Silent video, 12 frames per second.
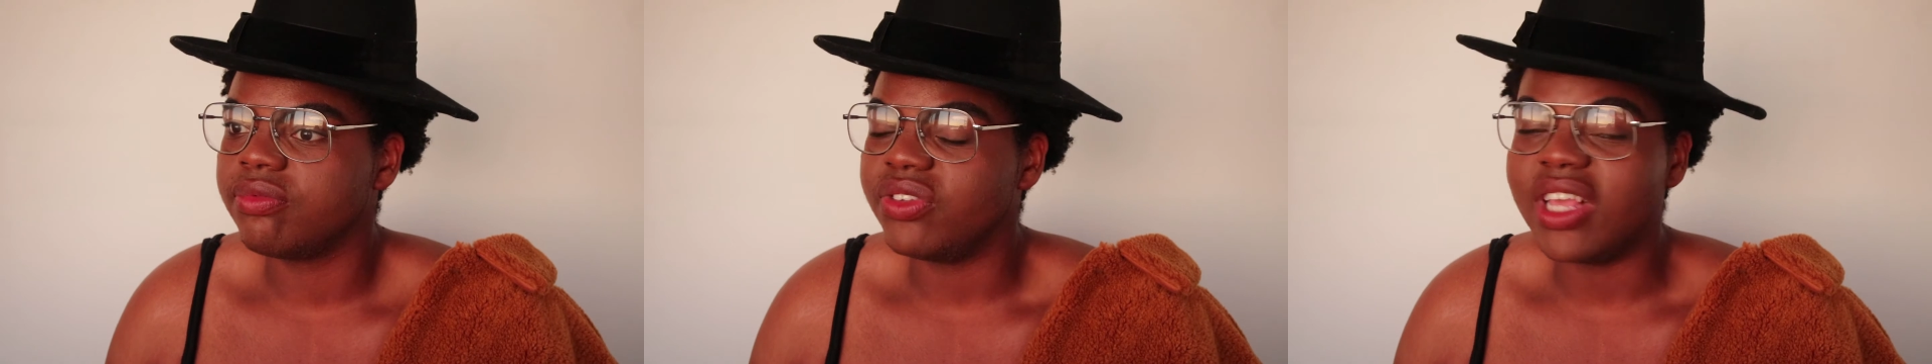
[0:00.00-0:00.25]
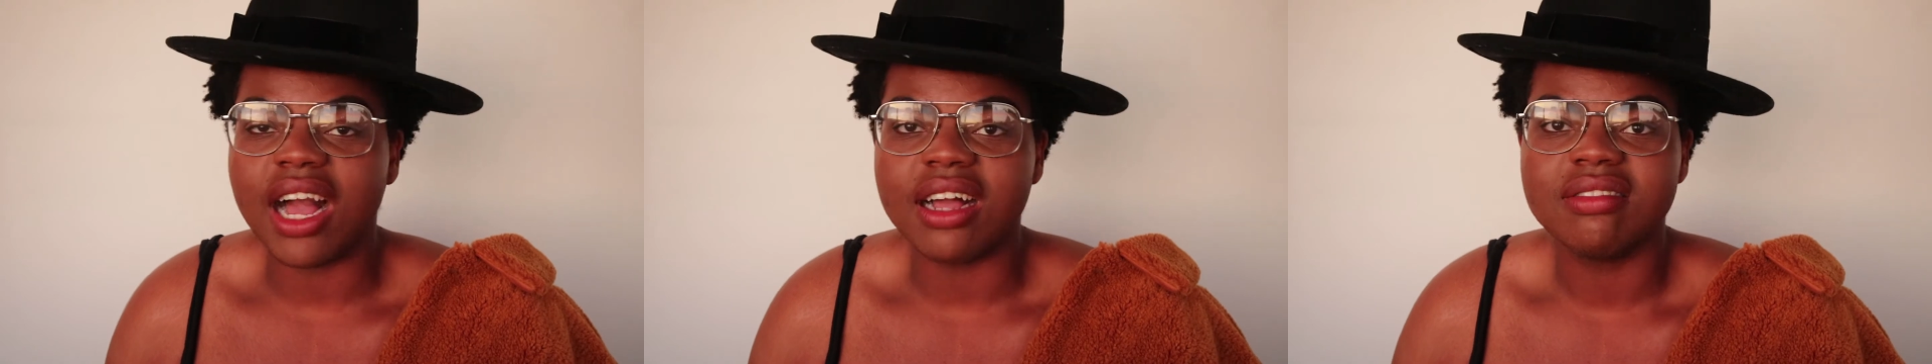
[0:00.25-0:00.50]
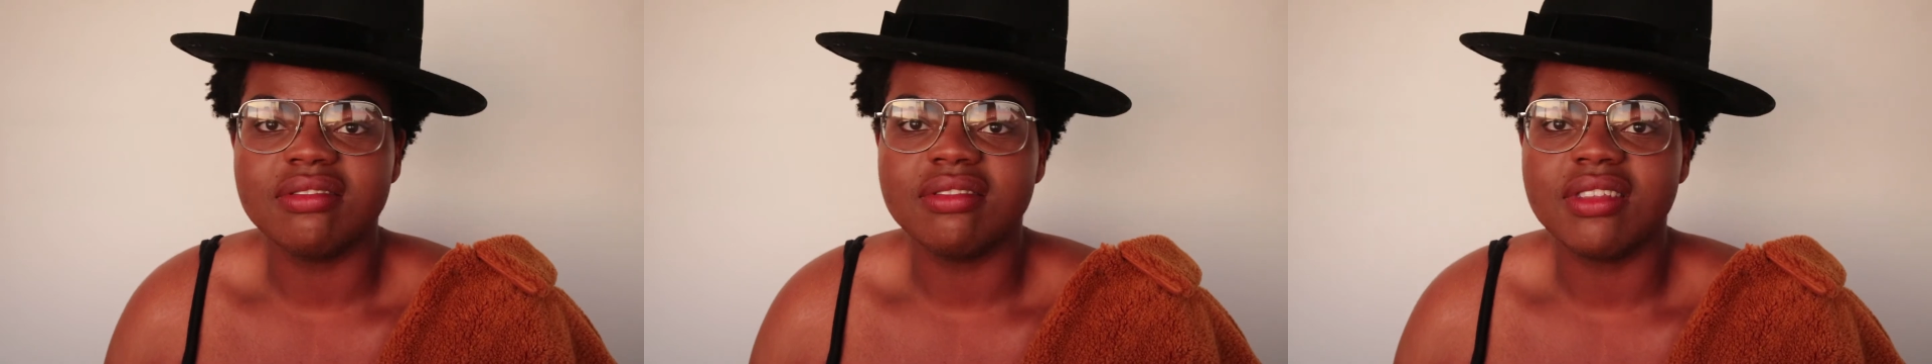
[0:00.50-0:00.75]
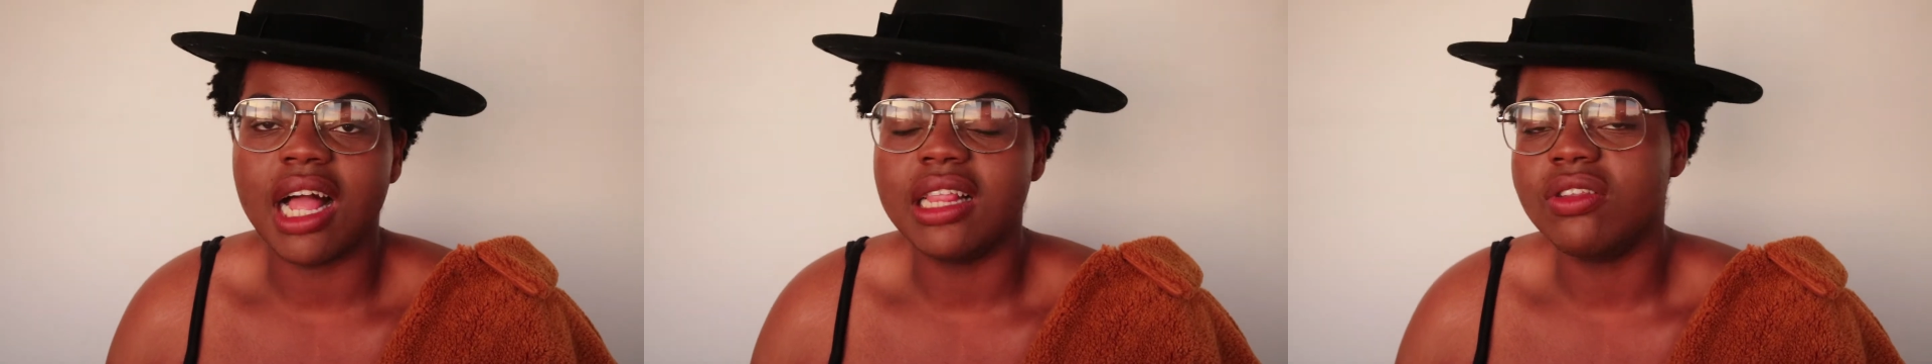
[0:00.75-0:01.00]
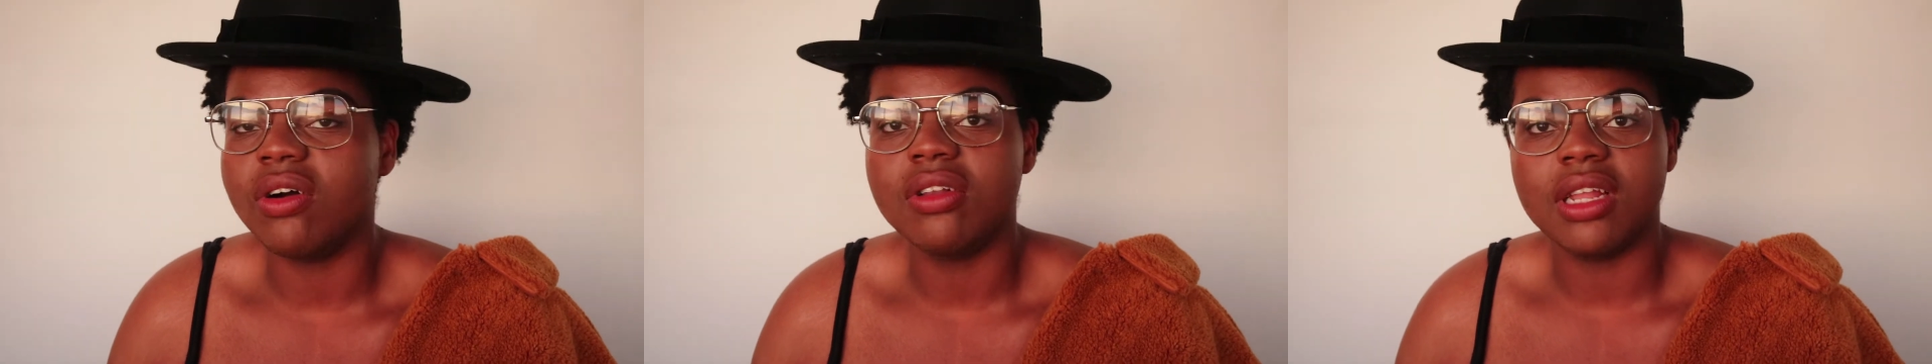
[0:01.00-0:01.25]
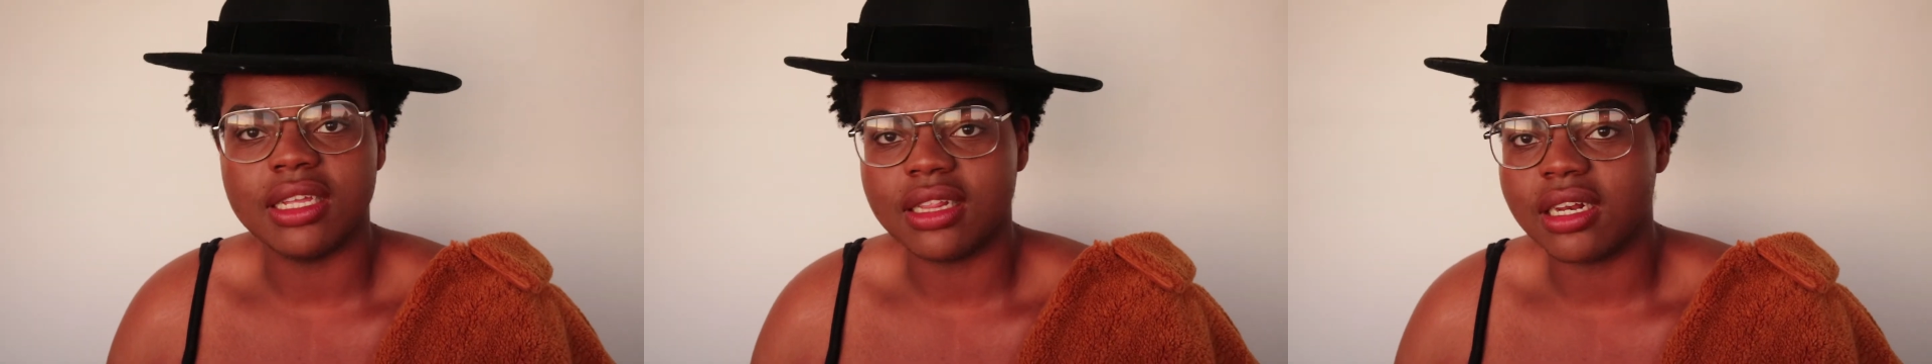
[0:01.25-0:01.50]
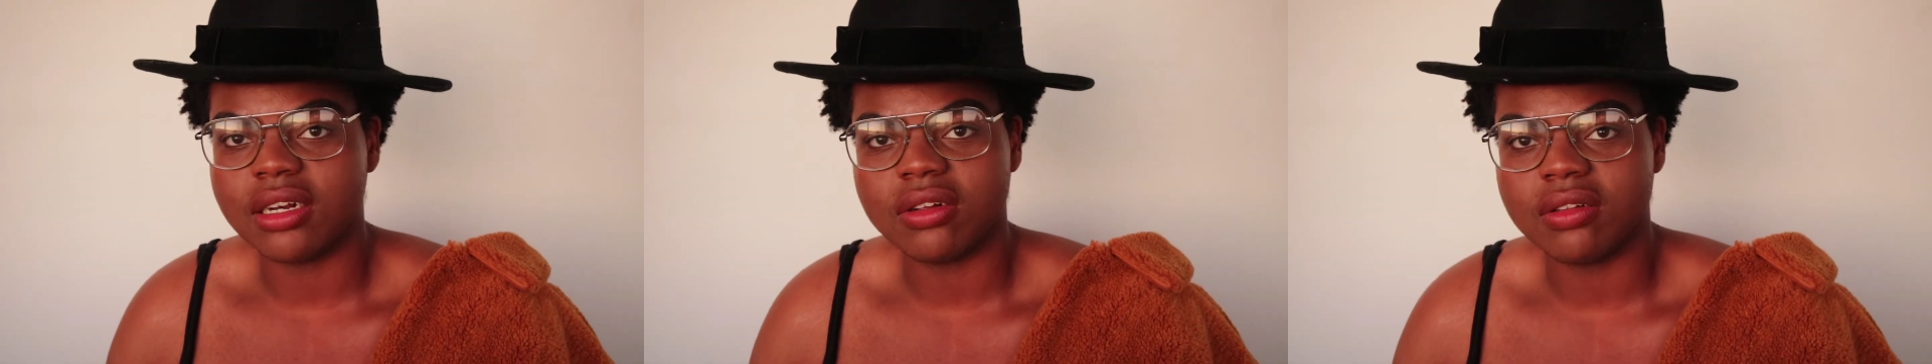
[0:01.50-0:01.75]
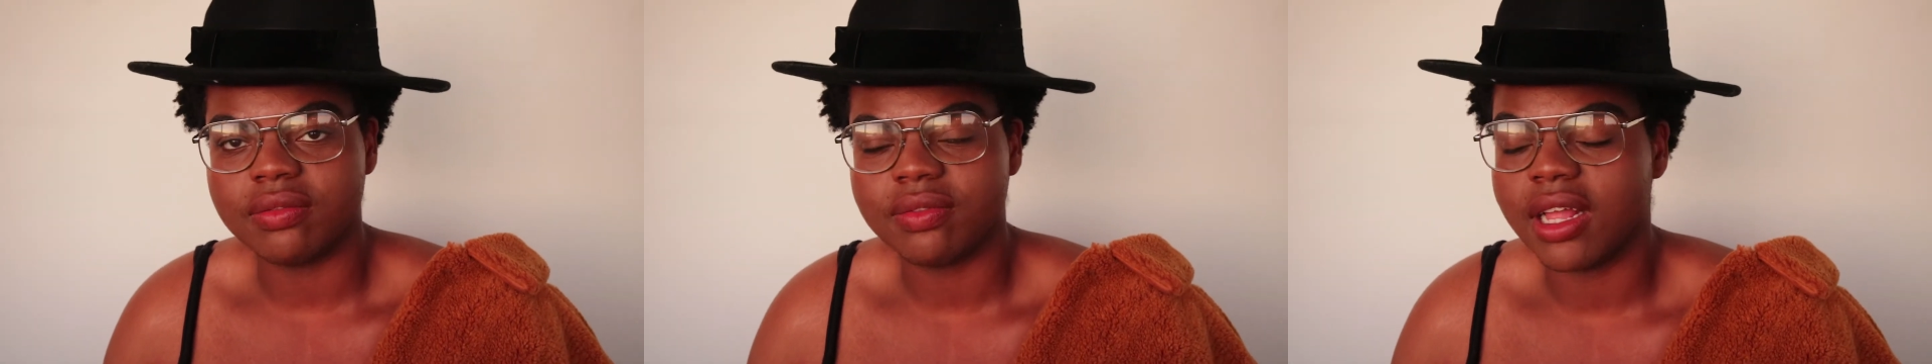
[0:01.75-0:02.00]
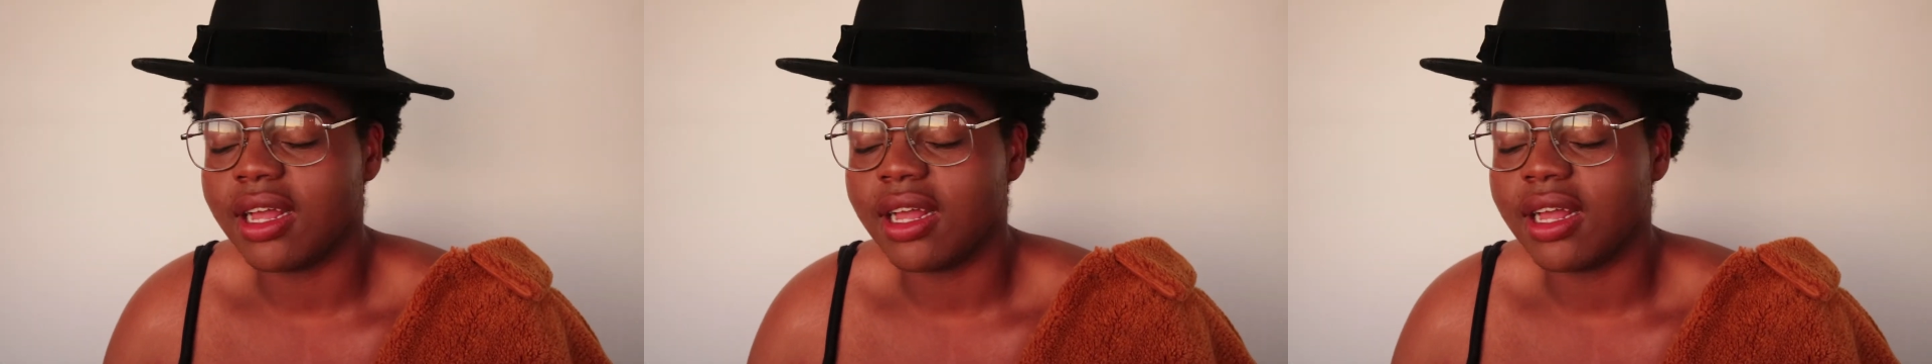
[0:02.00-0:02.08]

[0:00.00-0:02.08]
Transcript: Yeah, I don't like that at all.